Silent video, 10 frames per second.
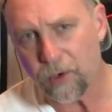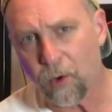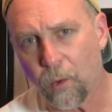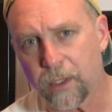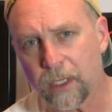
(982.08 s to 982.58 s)

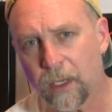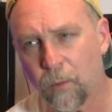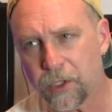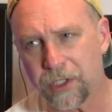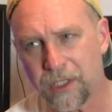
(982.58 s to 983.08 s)
Norton,
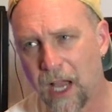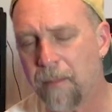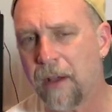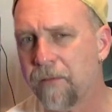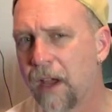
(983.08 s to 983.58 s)
which is
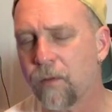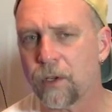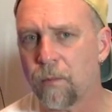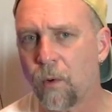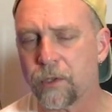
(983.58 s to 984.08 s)
not my
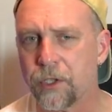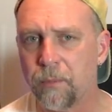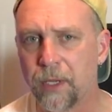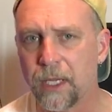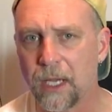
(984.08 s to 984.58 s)
favorite
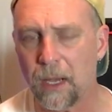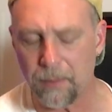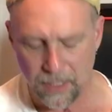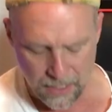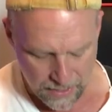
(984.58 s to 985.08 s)
DiMarzio pickup.